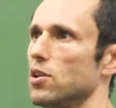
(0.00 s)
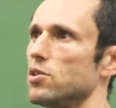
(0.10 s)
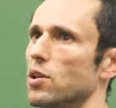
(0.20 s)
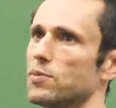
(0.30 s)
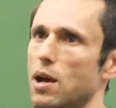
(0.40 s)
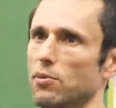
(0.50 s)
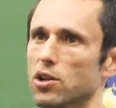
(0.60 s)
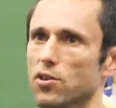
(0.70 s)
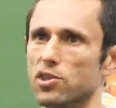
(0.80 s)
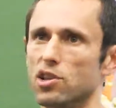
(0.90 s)
sometime
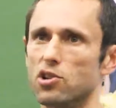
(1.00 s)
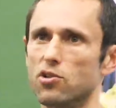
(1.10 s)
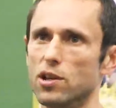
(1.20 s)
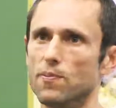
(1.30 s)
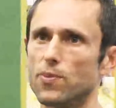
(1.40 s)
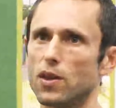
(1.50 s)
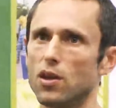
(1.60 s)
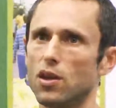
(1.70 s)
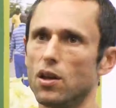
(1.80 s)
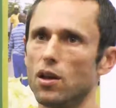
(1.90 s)
later this century.
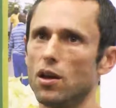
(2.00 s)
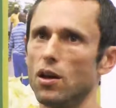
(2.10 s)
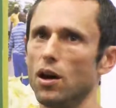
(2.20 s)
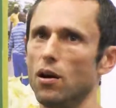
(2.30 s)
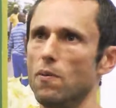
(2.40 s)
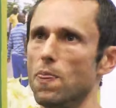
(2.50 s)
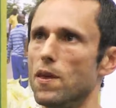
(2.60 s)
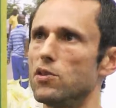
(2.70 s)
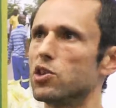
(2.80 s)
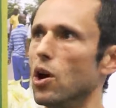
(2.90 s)

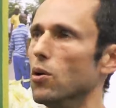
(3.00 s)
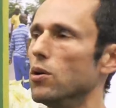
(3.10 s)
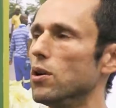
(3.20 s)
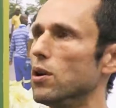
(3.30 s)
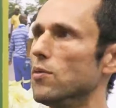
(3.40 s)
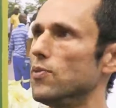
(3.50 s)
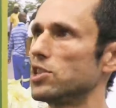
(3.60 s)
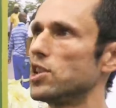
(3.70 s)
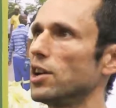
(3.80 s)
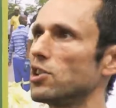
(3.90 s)
So
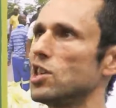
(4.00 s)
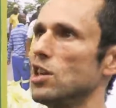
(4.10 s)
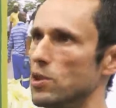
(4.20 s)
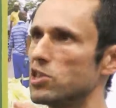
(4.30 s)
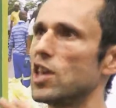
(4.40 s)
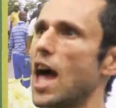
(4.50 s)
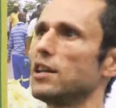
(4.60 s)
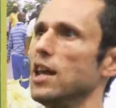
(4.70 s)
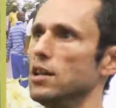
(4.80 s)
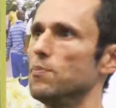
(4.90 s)
that's not to say that we
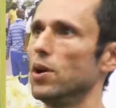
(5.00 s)
stagnate,